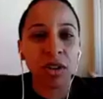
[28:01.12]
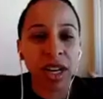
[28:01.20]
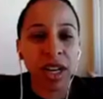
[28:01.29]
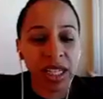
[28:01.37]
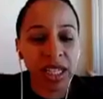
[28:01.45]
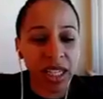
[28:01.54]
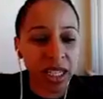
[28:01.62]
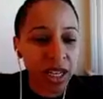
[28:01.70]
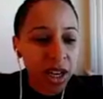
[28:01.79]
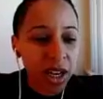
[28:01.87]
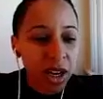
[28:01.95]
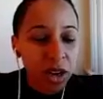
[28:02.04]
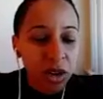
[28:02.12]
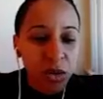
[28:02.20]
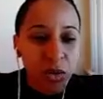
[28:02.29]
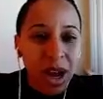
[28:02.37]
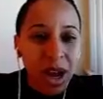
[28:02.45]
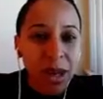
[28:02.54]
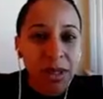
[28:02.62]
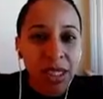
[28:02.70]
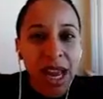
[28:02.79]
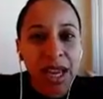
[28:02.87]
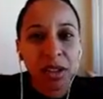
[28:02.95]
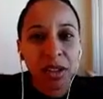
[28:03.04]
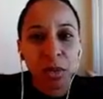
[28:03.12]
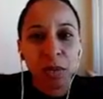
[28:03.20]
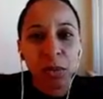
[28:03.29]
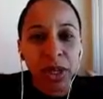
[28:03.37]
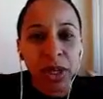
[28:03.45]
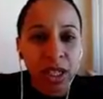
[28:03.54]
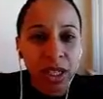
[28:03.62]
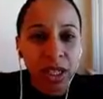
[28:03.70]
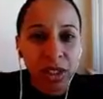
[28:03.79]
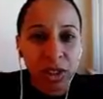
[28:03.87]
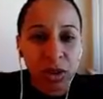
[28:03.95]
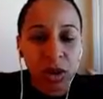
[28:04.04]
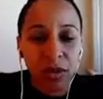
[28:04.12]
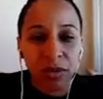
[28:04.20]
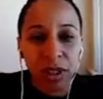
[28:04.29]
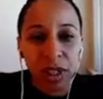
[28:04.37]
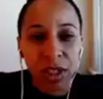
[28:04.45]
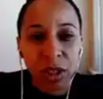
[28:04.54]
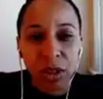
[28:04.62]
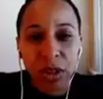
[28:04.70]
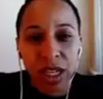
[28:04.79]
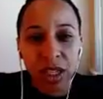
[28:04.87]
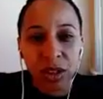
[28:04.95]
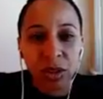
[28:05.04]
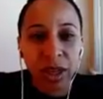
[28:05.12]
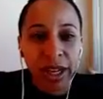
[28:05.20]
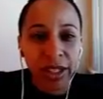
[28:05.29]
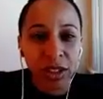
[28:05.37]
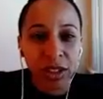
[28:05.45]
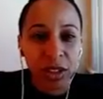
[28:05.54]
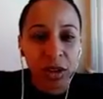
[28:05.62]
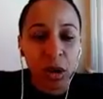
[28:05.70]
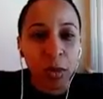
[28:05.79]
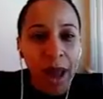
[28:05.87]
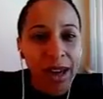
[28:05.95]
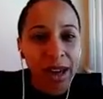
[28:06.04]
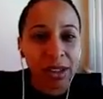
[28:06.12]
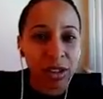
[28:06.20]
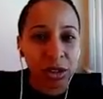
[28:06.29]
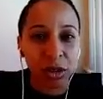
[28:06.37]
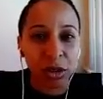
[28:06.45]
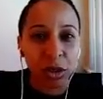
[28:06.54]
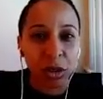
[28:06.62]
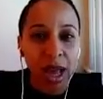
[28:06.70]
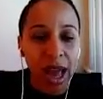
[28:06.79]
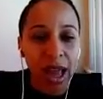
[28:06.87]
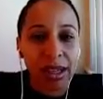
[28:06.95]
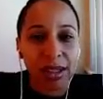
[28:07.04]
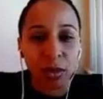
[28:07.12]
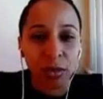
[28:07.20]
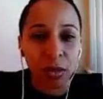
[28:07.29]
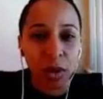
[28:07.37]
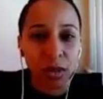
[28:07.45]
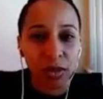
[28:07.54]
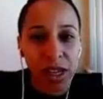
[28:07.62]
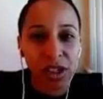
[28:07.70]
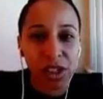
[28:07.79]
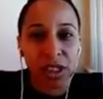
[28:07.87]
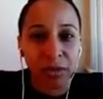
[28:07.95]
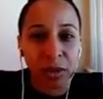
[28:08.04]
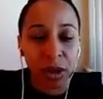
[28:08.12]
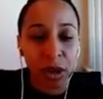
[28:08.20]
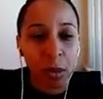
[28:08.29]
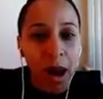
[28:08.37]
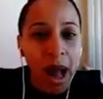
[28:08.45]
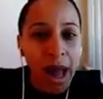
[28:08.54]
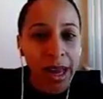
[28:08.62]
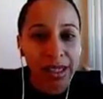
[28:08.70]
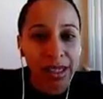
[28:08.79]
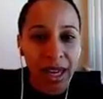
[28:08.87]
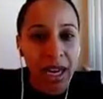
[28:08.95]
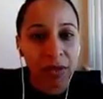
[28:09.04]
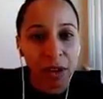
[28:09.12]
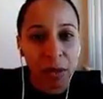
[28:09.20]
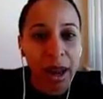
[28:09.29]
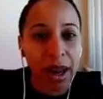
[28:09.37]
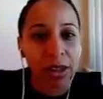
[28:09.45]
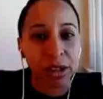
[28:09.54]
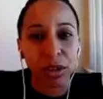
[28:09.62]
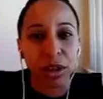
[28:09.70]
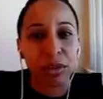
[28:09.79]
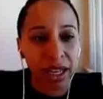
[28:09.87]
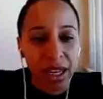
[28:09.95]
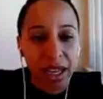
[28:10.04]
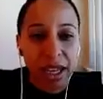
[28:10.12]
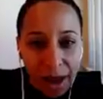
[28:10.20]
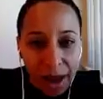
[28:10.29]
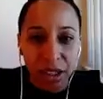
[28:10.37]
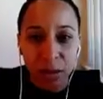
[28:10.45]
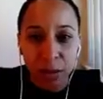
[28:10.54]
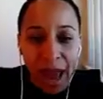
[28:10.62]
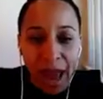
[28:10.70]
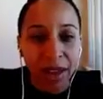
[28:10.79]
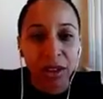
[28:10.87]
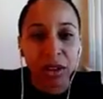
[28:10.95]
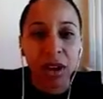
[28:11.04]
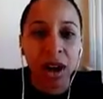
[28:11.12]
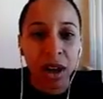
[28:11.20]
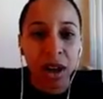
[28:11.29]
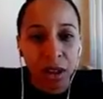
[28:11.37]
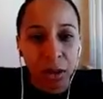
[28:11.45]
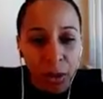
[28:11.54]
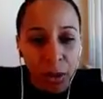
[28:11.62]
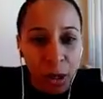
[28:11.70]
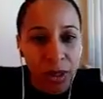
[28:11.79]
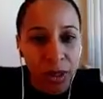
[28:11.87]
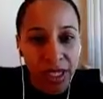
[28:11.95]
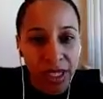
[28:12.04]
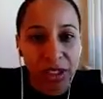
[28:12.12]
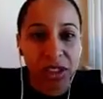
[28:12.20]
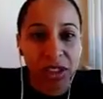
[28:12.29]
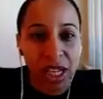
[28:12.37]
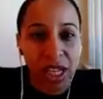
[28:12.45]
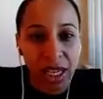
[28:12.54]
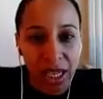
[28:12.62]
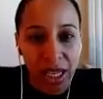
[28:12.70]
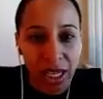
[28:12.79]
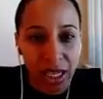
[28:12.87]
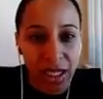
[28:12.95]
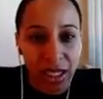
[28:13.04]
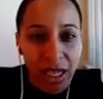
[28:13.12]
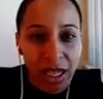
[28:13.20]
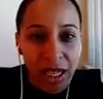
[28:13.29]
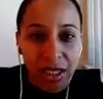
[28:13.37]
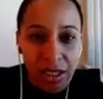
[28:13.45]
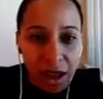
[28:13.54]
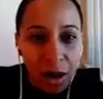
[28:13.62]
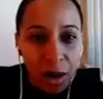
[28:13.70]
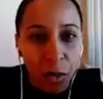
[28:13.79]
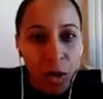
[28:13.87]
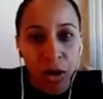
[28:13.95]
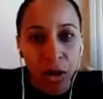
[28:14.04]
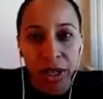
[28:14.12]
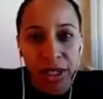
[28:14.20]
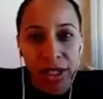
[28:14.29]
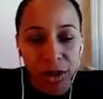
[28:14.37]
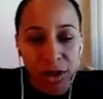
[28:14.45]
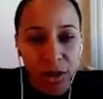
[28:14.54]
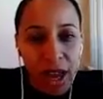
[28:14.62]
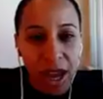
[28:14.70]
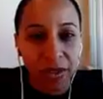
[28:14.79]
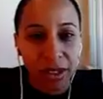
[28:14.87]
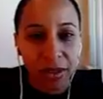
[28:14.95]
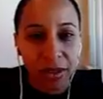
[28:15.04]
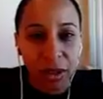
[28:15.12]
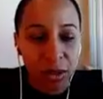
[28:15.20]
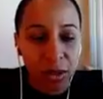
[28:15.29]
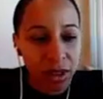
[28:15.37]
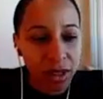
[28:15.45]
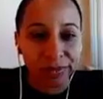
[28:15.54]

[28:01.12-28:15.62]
any websites or books or videos that you like to go back to as motivation for your mind to kind of remind you of this path you're on, the purpose that you're taking, to not worry? So do you have any of those